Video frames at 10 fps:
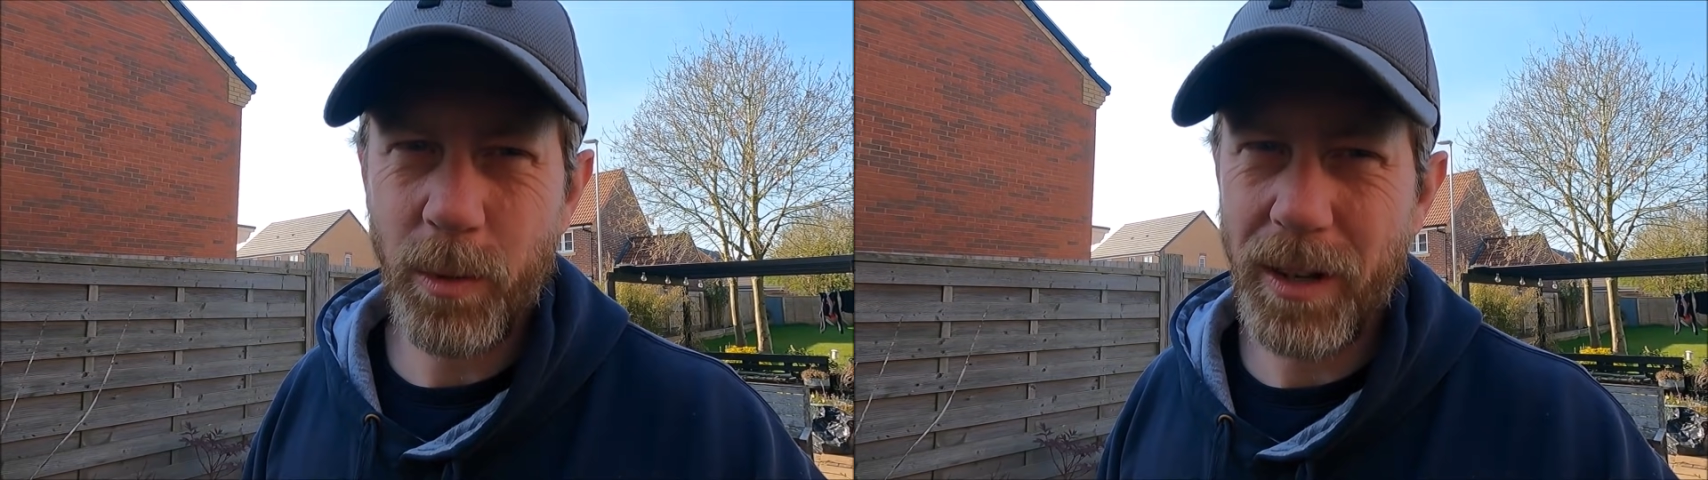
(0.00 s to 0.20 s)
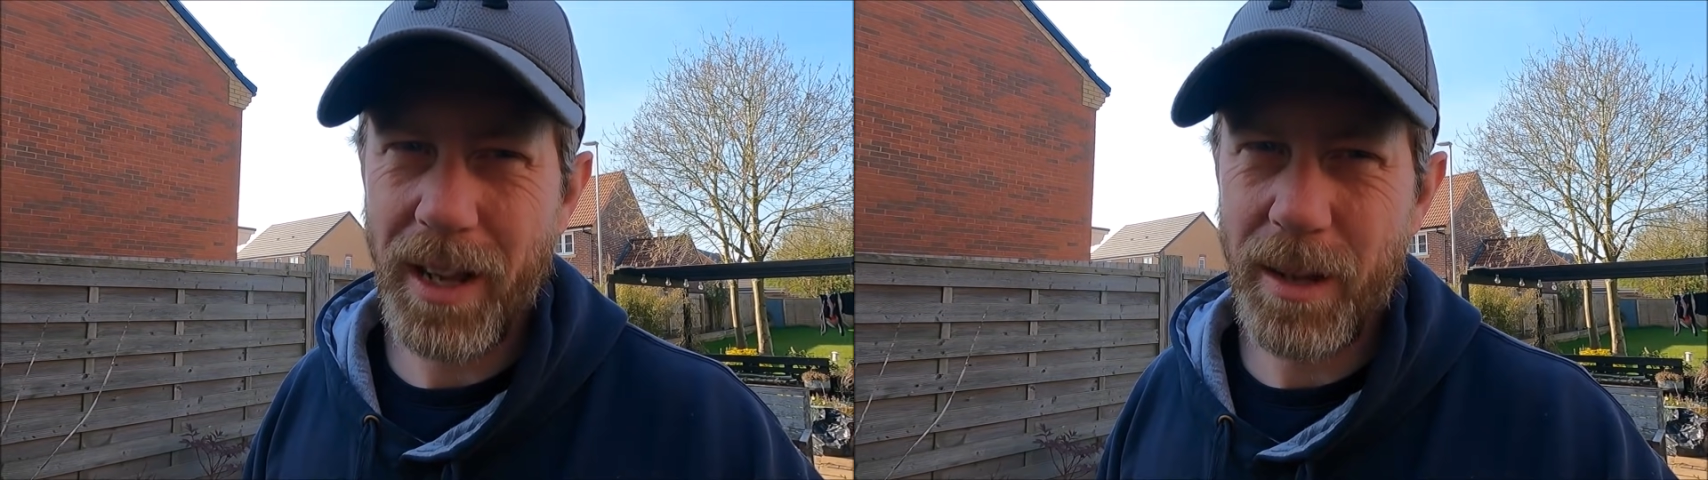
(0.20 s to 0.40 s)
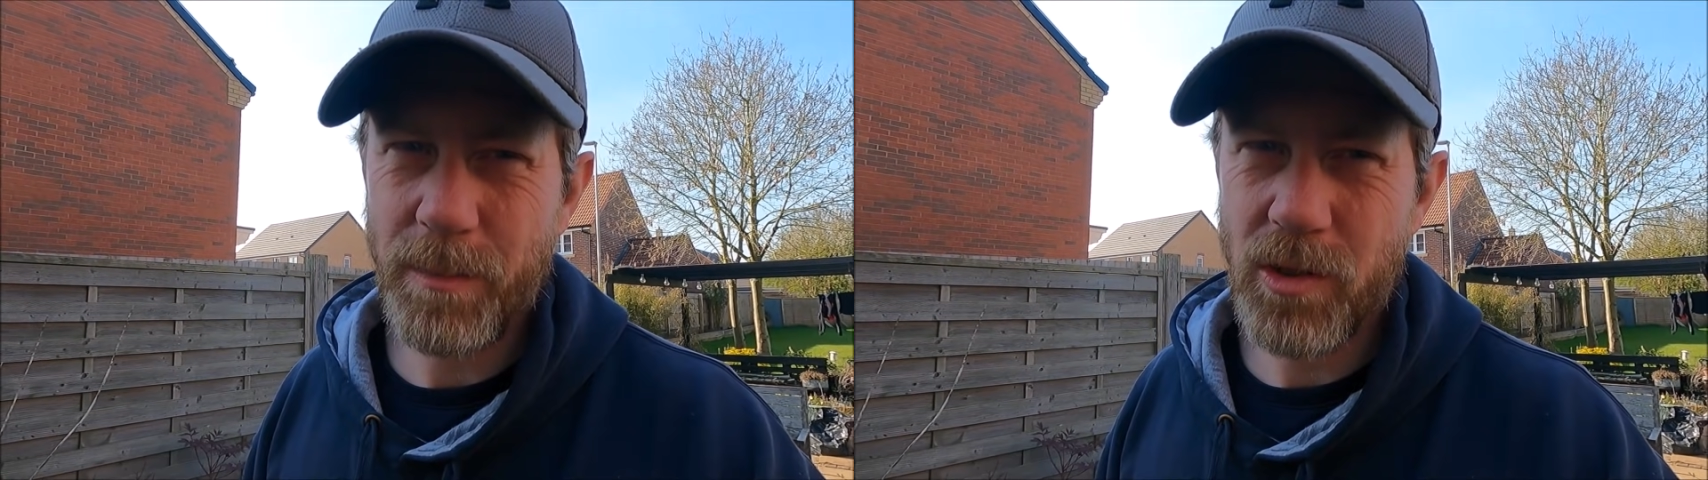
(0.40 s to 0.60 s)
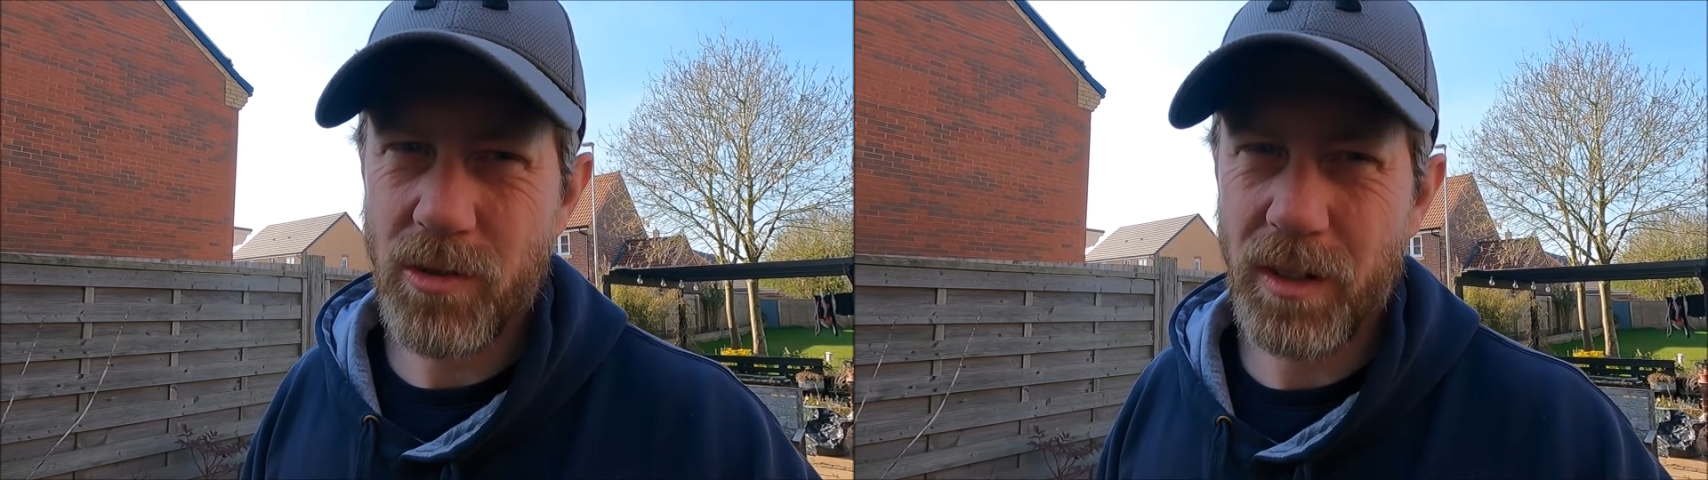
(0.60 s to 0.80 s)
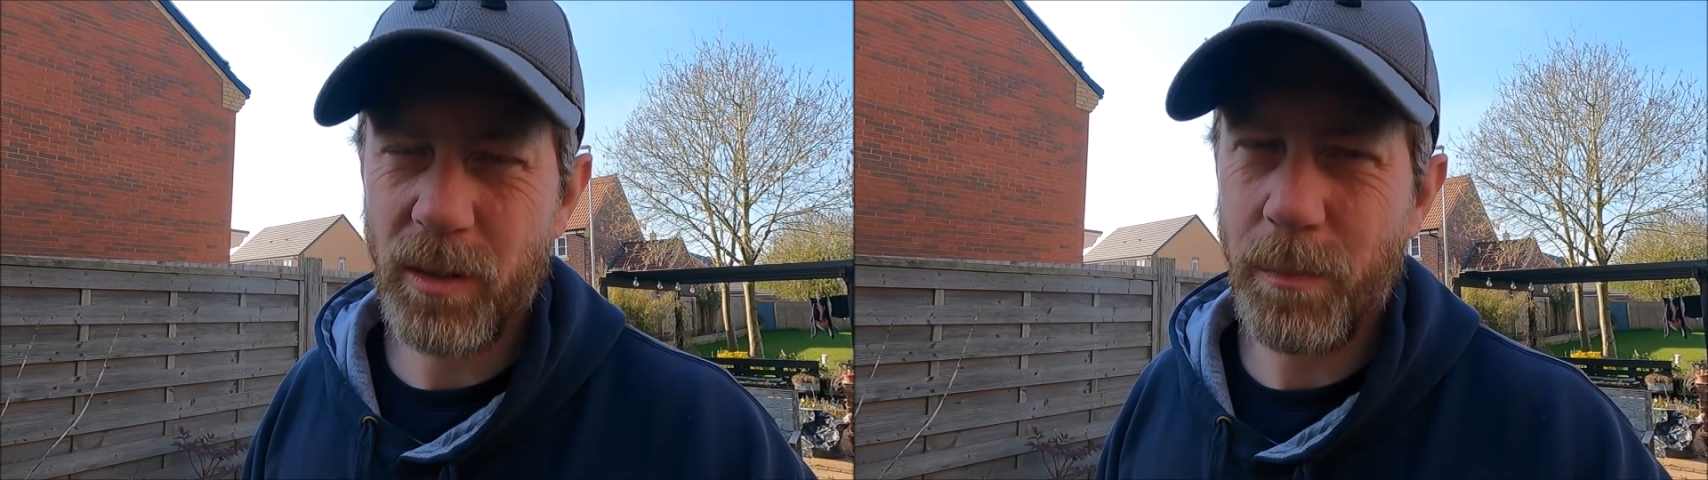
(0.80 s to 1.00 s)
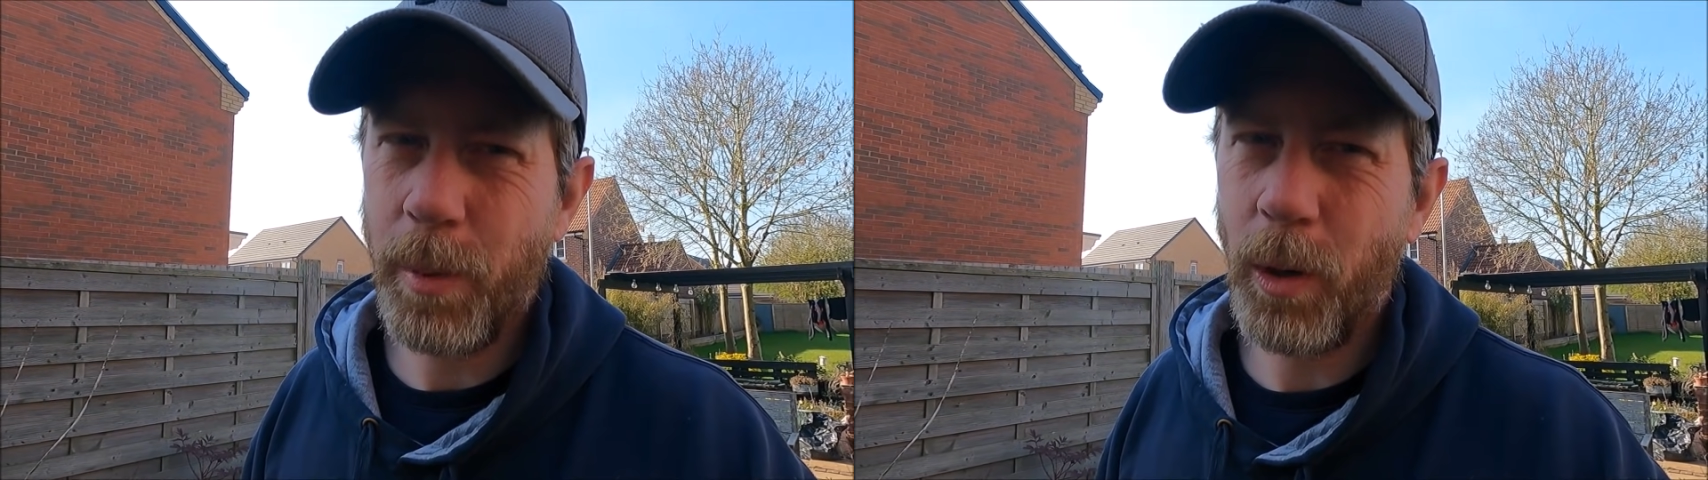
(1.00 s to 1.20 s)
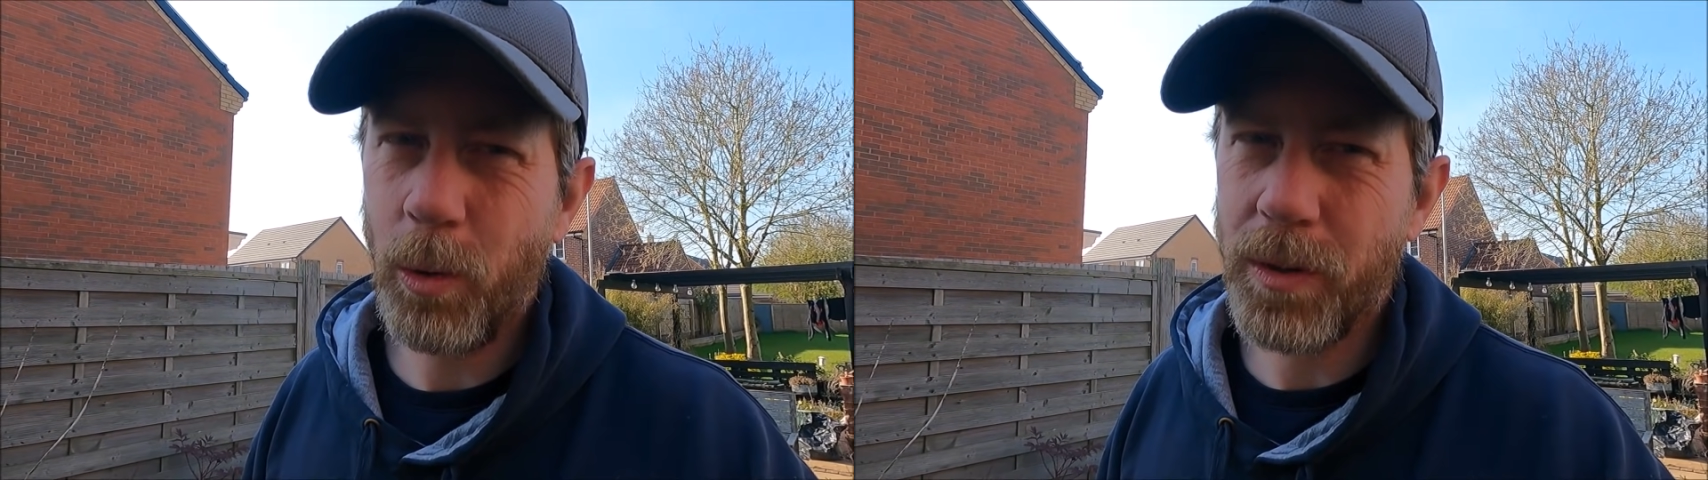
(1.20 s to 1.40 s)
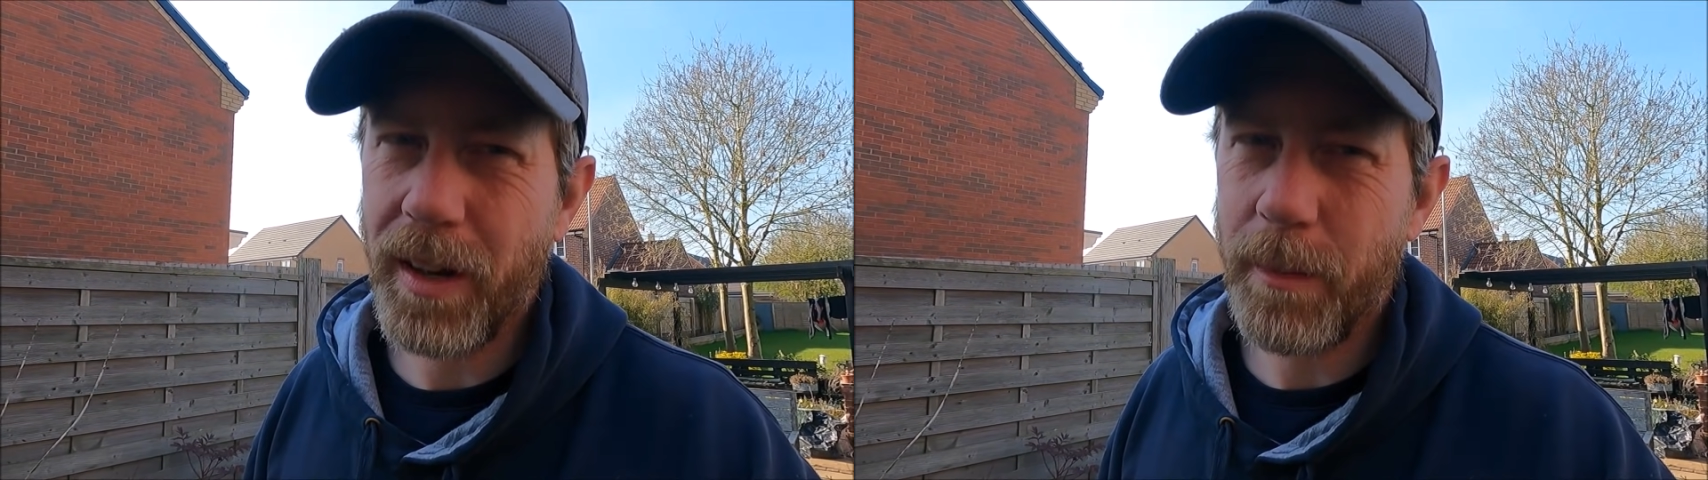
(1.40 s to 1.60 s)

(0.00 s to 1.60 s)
pulled a hamstring, not pulled